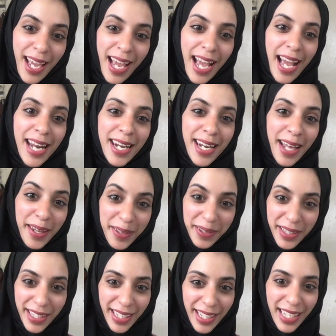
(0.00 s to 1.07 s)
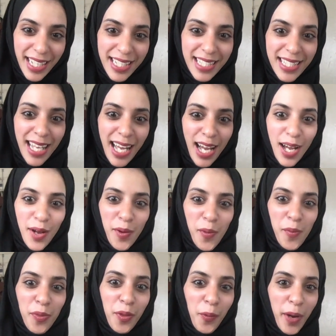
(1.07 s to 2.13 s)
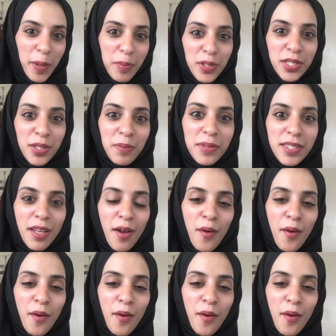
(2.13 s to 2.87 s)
Another thing is that the way Muslims